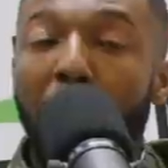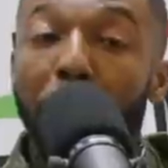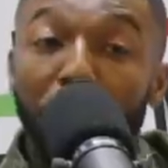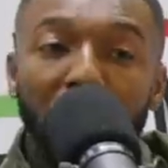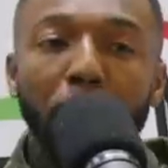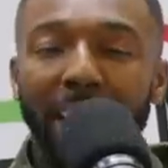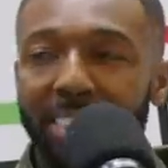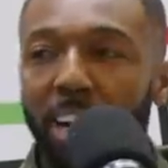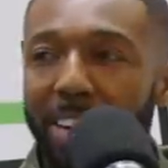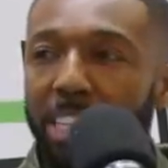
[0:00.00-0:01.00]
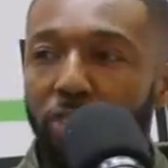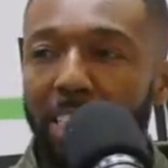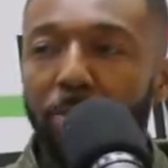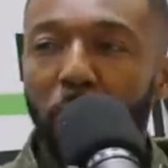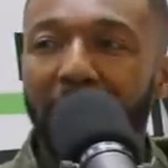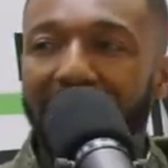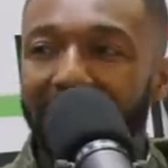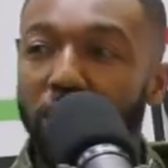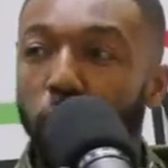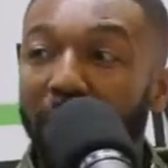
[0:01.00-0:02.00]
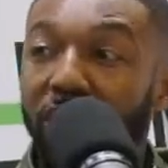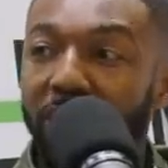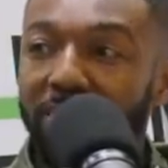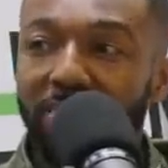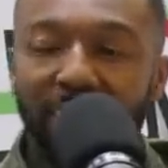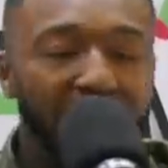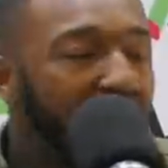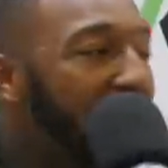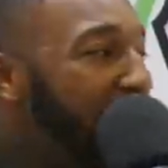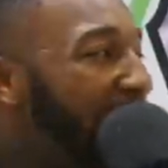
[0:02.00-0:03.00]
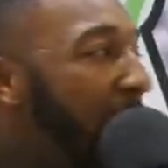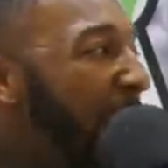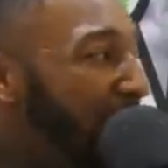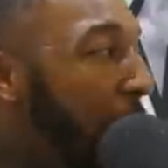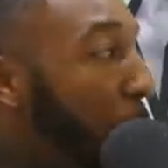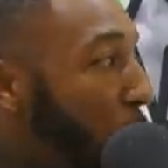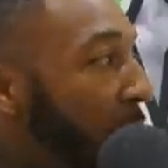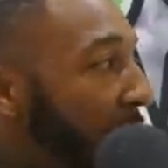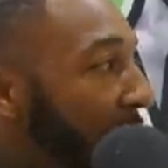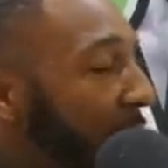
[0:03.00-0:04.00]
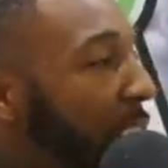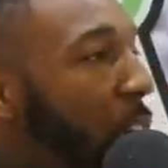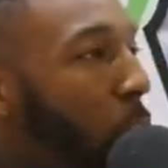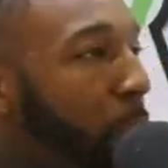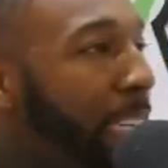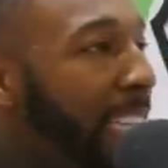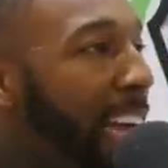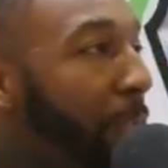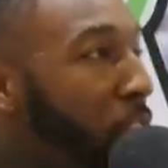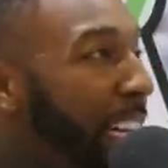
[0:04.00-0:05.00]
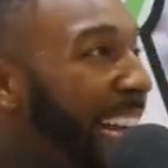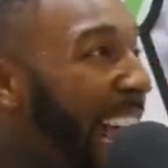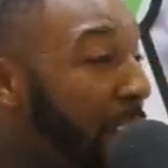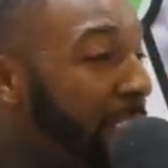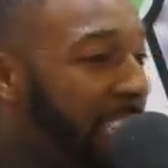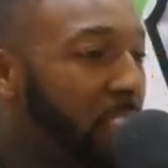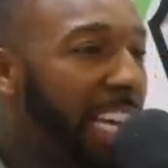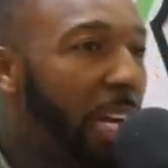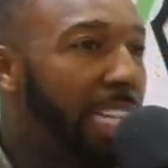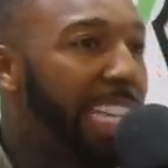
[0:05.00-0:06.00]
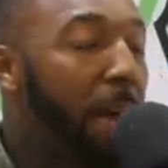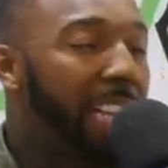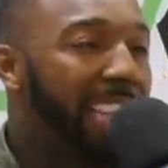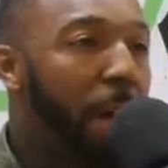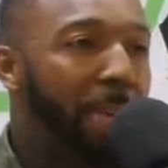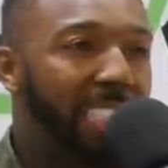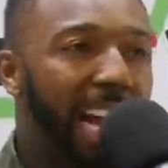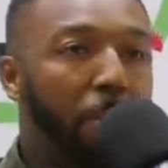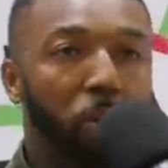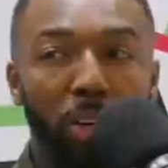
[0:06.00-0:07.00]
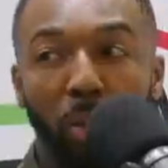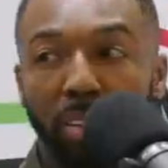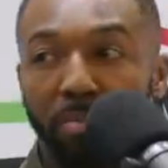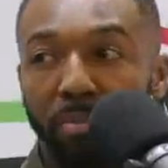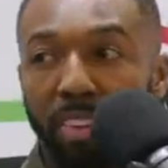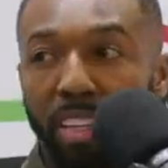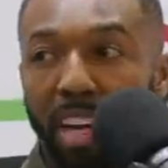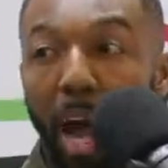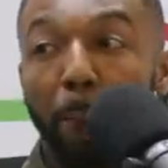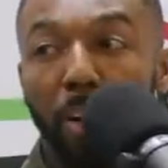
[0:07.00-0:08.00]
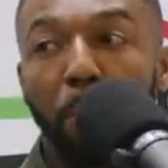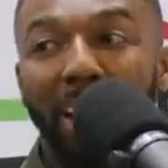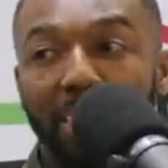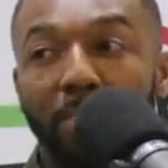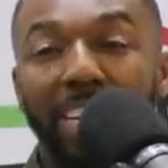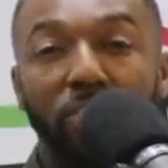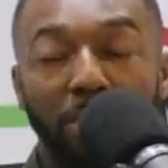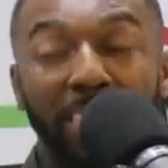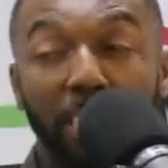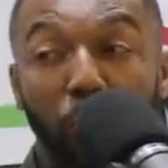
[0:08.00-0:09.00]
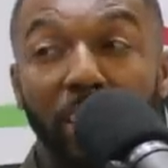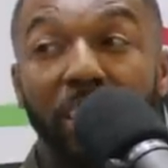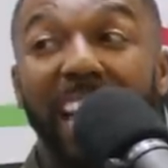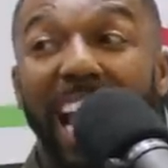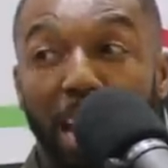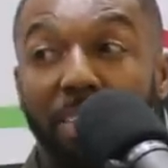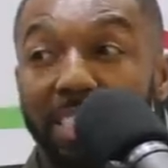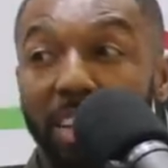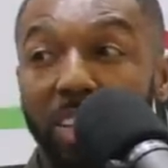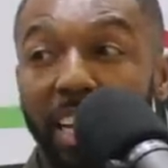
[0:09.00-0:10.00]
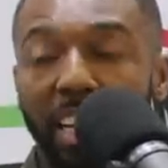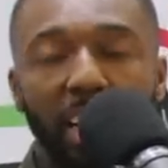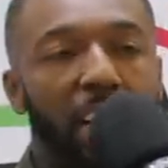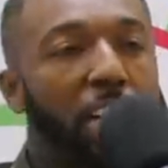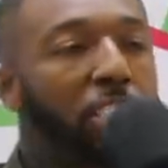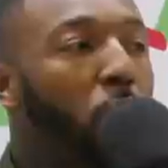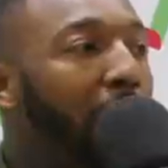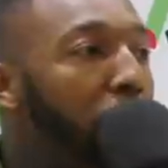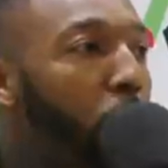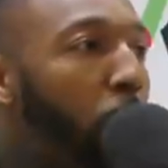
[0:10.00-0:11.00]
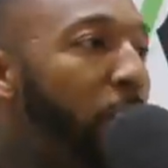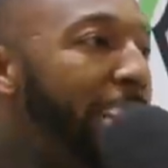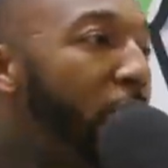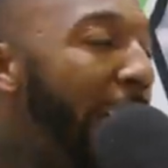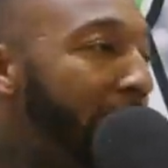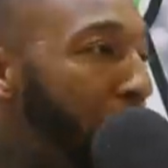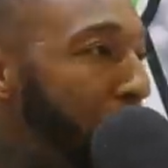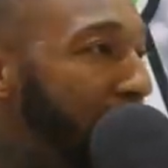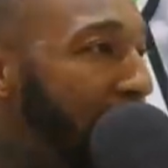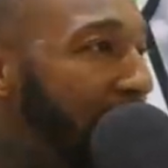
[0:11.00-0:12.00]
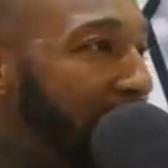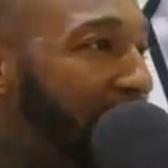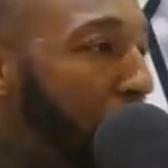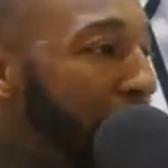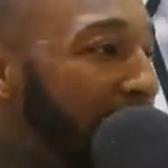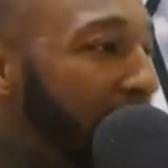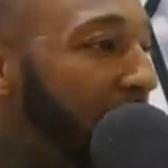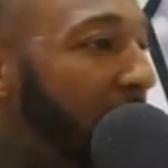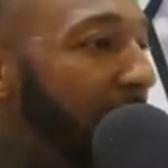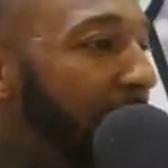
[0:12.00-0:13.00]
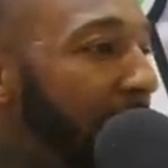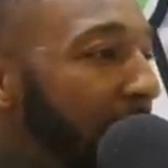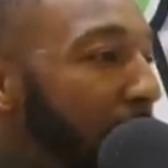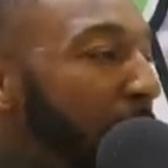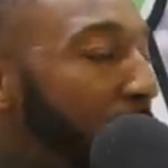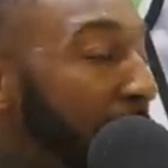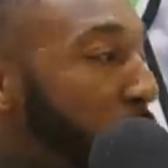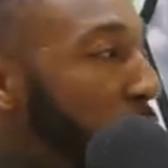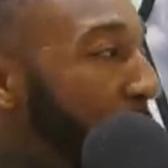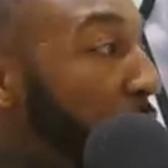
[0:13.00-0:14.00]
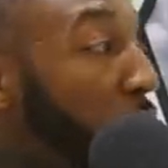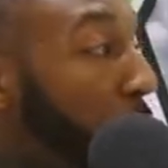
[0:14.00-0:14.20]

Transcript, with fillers: I'm putting myself in a stressful situation. Yeah. And I, and I'm aware of that, which means that if I'm trading every single day, that that means that I'm doing what? I'm putting myself in a stressful situation every single day. Yeah. So it comes to a point that you have to pretty much kind of like step back and like venture off into other